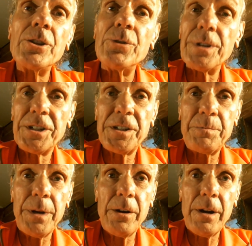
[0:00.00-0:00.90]
to
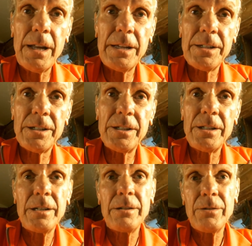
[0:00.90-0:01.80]

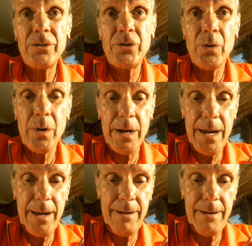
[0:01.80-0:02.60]
experience joy,